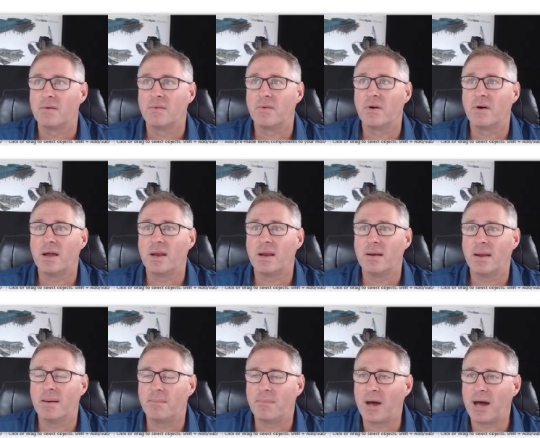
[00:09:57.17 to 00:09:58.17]
Right.
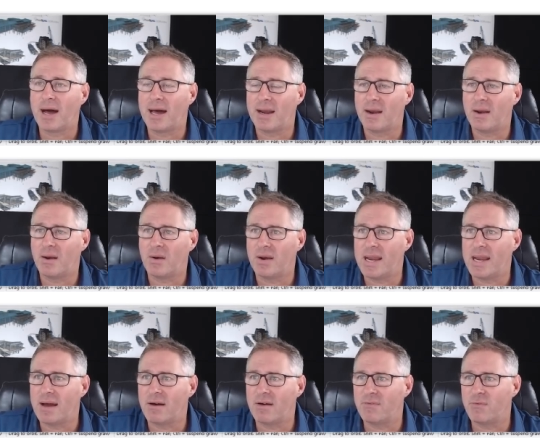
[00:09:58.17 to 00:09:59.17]
But
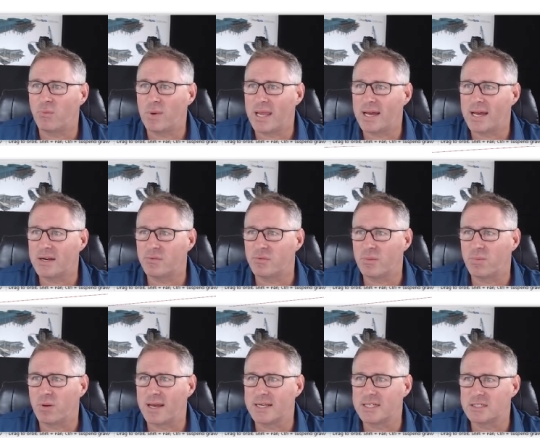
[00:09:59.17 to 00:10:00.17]
now if we had to
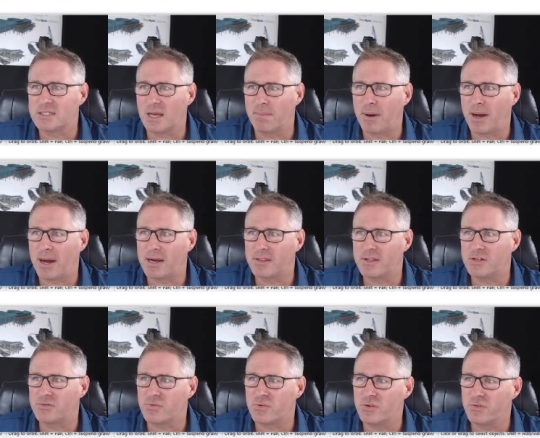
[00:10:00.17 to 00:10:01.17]
replace a part of
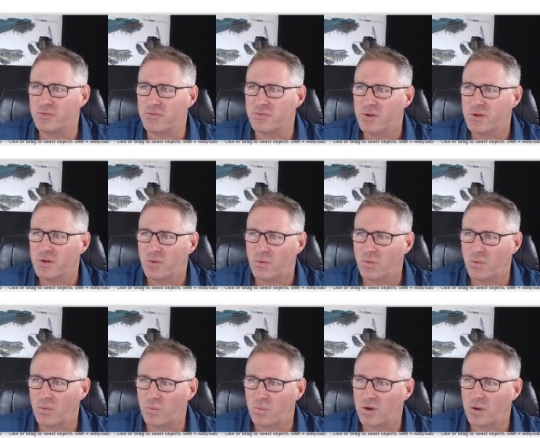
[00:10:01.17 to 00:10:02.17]
this roof or,
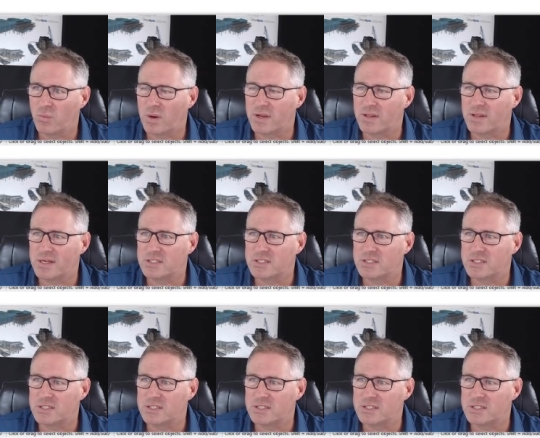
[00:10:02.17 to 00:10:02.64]
one of these